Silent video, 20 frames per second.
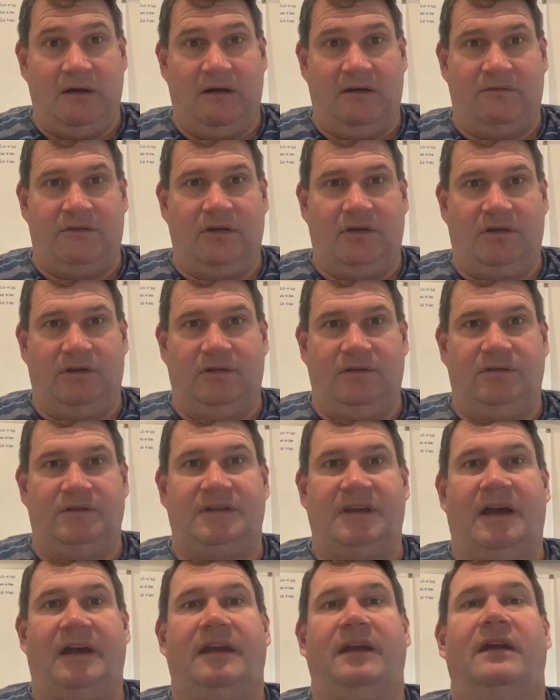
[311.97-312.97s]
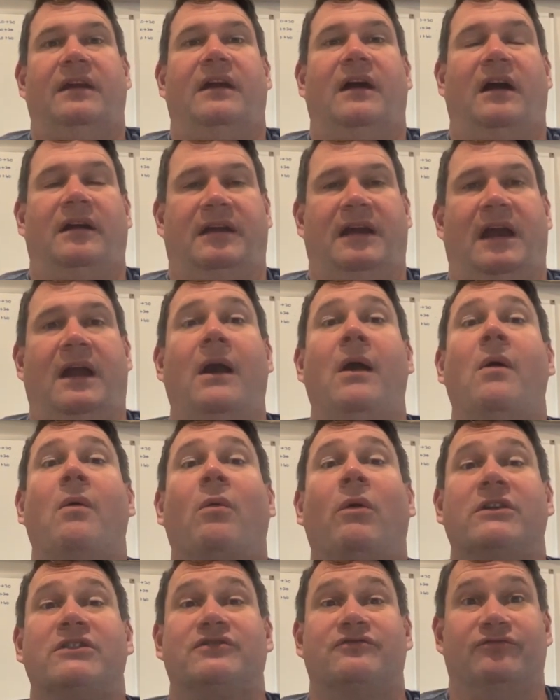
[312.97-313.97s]
I've got to say, okay,
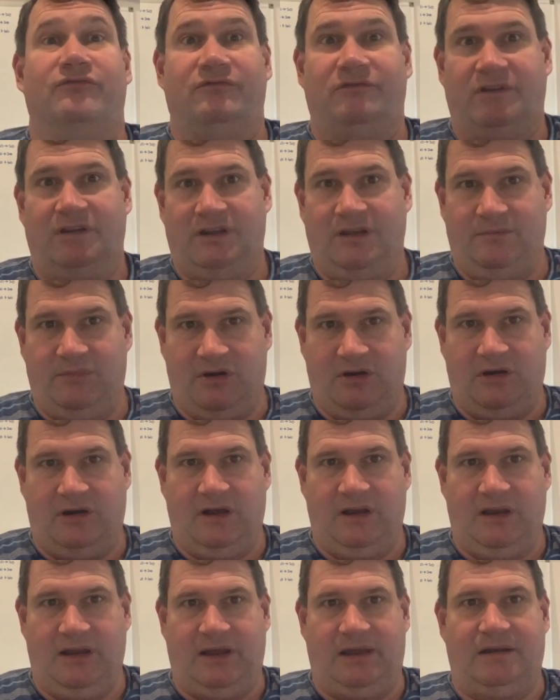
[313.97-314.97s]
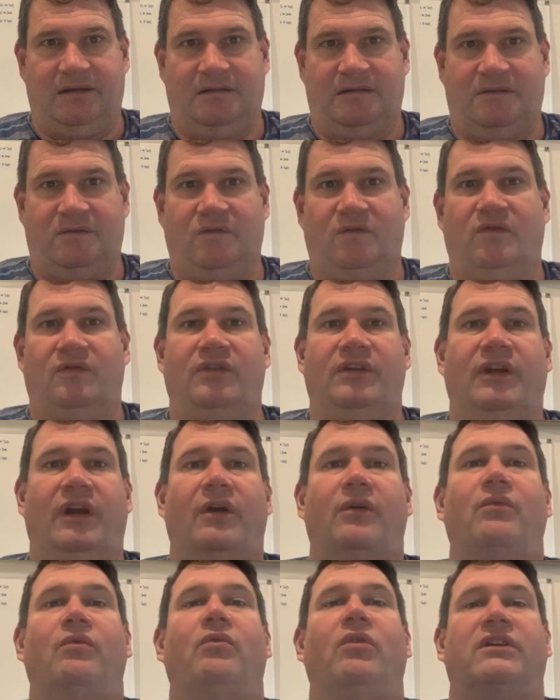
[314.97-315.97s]
what's really behind that? You
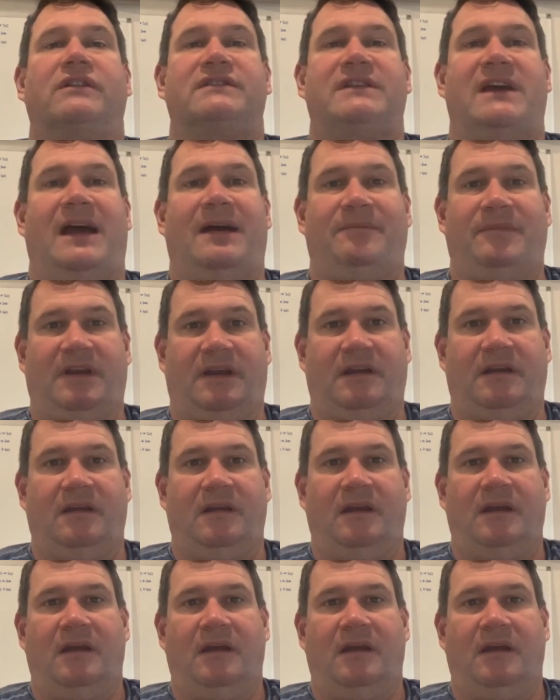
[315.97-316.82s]
know, what's happening?